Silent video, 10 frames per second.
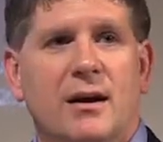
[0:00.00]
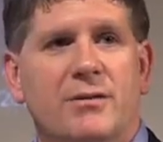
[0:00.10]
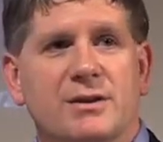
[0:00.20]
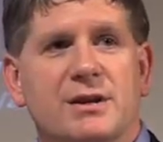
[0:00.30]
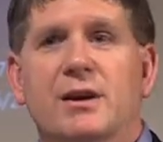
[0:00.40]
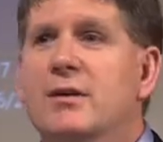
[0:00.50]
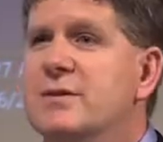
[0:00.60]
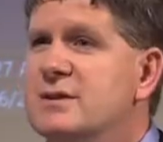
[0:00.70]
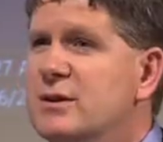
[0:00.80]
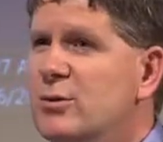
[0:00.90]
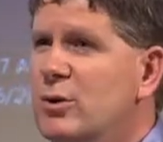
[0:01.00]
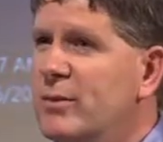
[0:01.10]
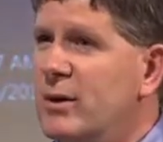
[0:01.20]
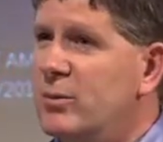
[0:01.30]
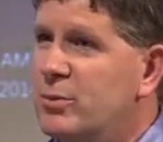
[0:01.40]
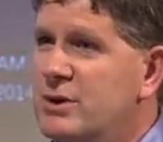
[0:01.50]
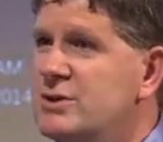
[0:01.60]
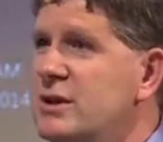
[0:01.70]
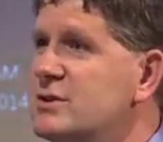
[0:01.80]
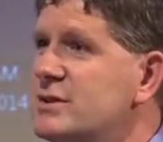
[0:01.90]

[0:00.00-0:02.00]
If he's here, if he's in the room, I would appreciate it.